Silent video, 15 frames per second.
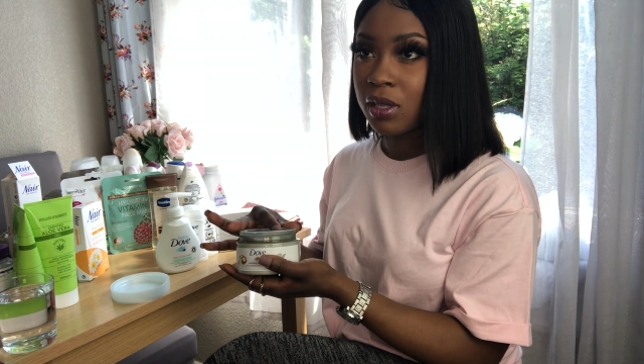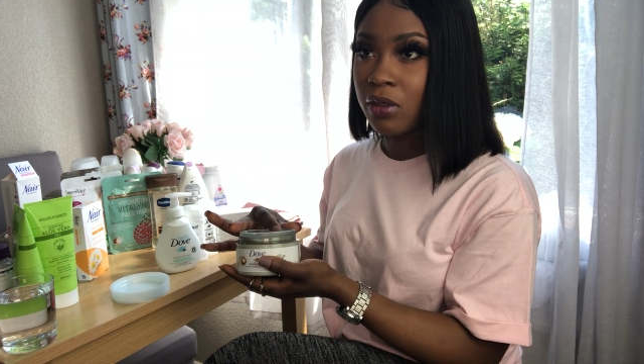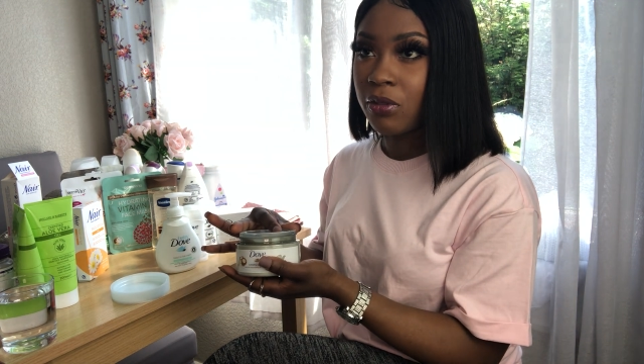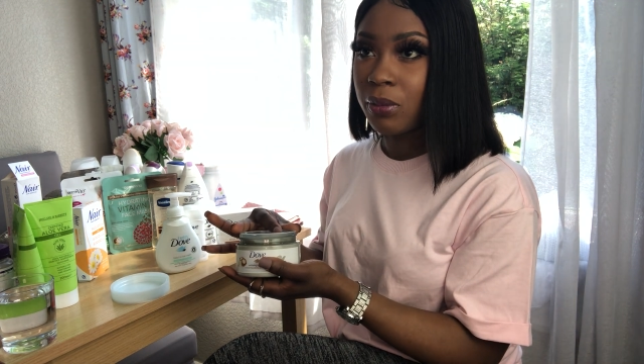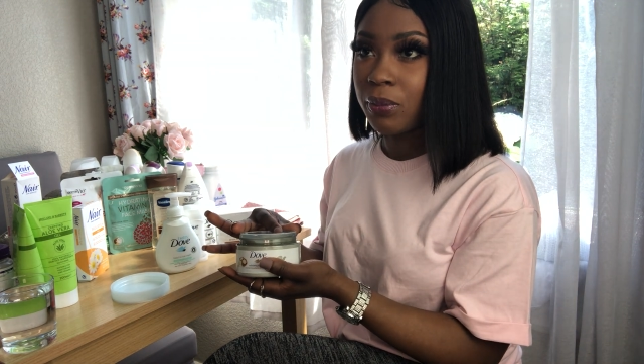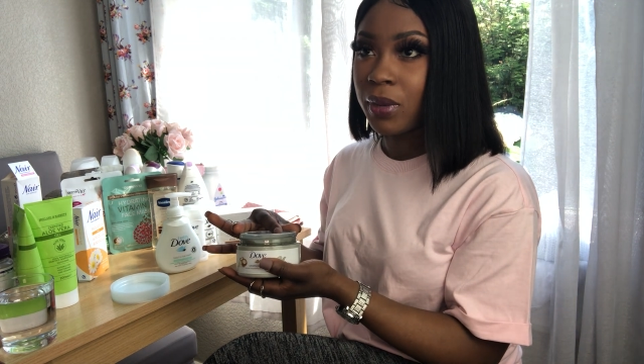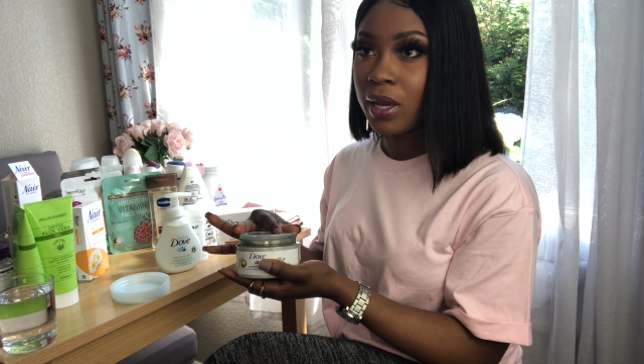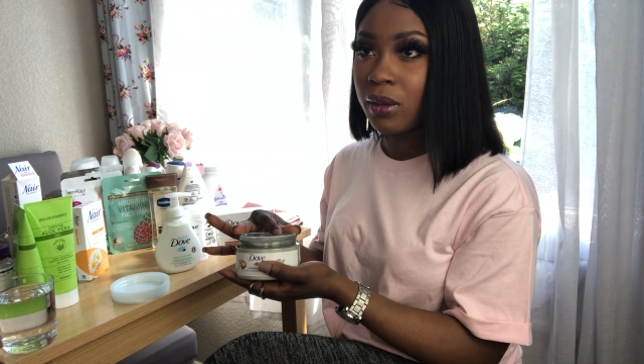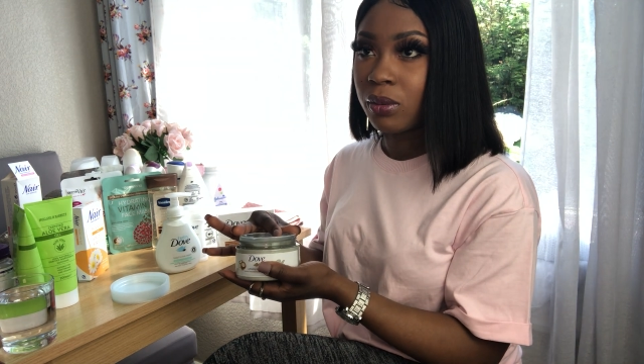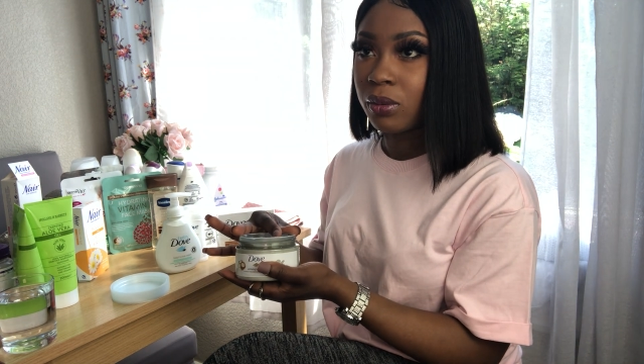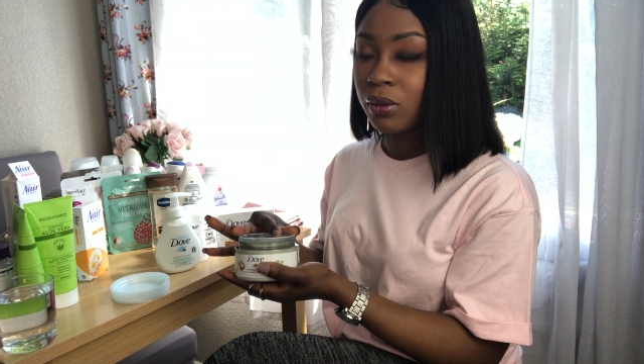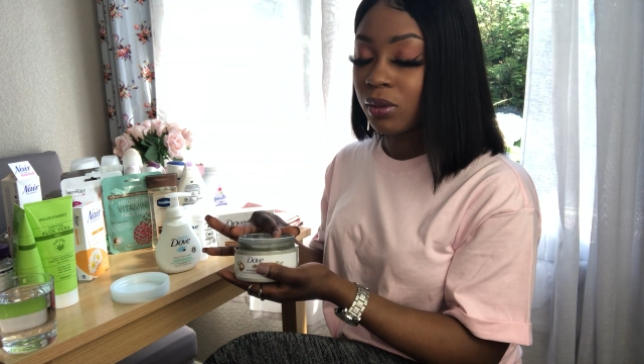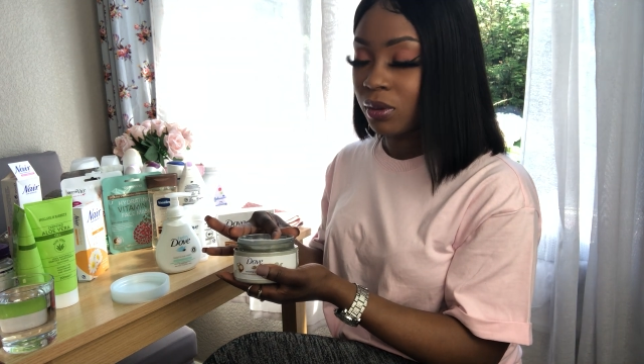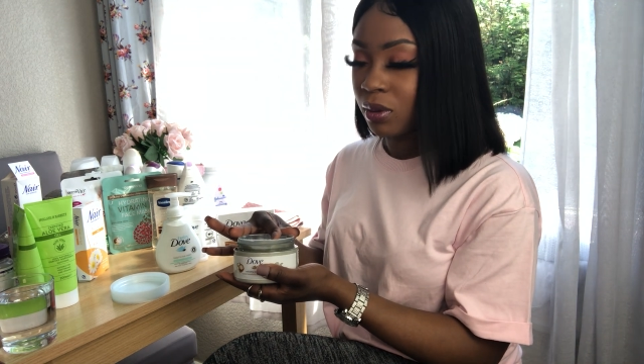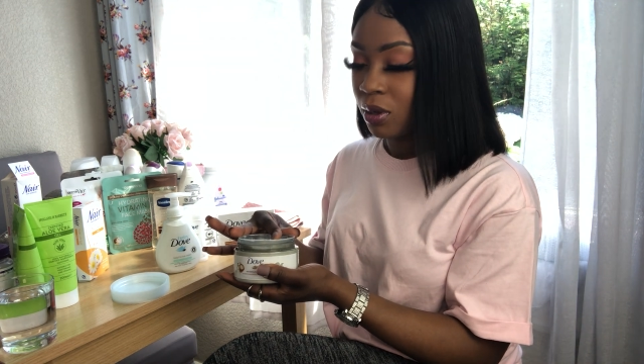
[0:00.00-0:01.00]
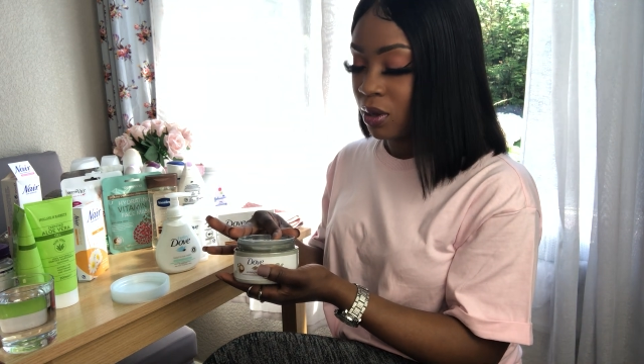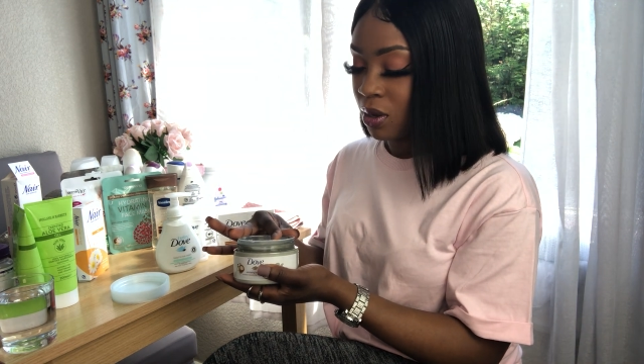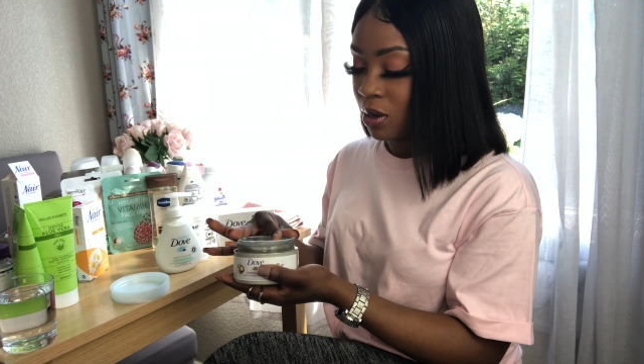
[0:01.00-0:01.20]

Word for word: seven pounds